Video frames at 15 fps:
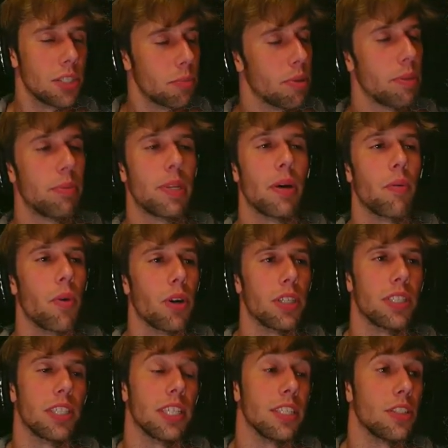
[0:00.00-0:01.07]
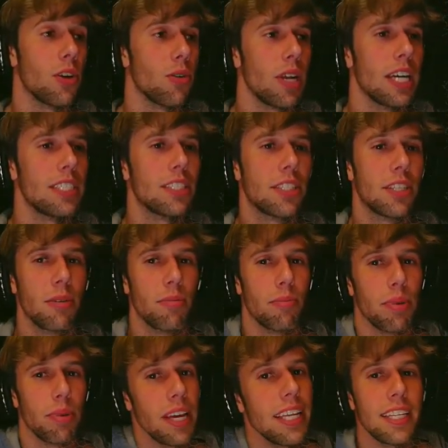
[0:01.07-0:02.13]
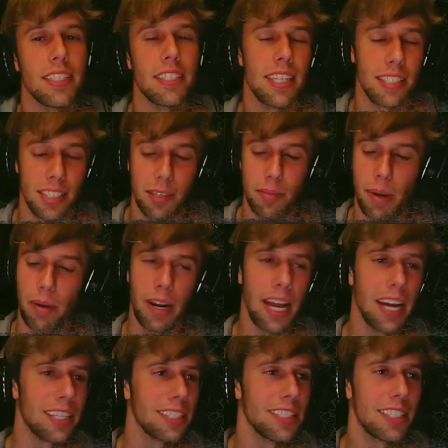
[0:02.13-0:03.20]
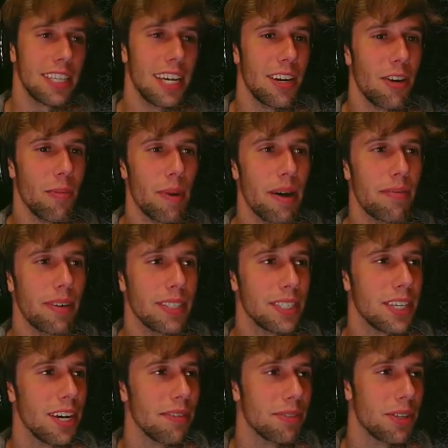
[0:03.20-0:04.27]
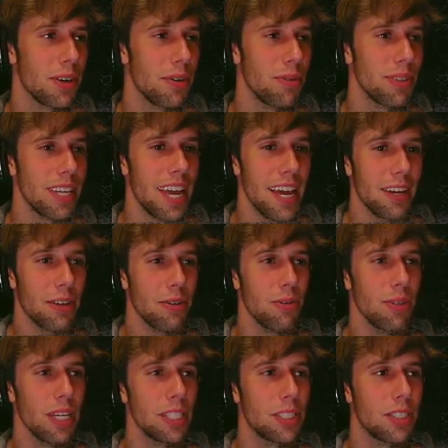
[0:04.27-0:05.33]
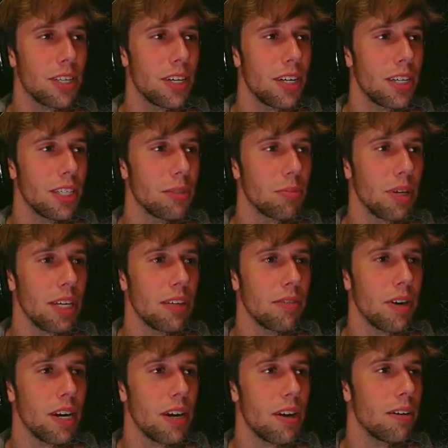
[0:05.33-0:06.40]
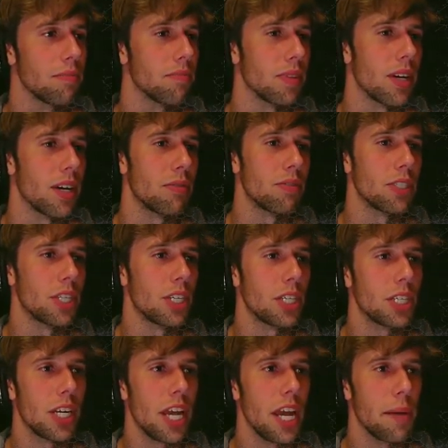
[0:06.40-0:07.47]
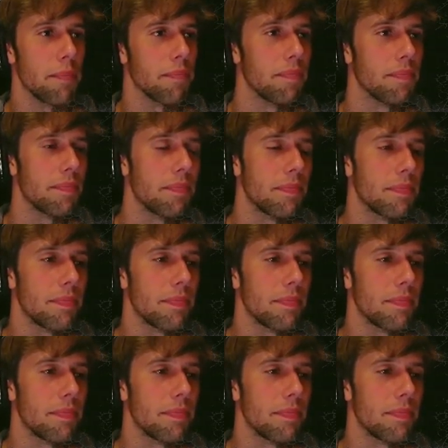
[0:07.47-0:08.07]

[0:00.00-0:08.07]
there's some people that want to see it. So let's play this and see my reactions and all my fun stuff. So yeah, cool. Let's uh, let's play it right on. Uh, return to the game.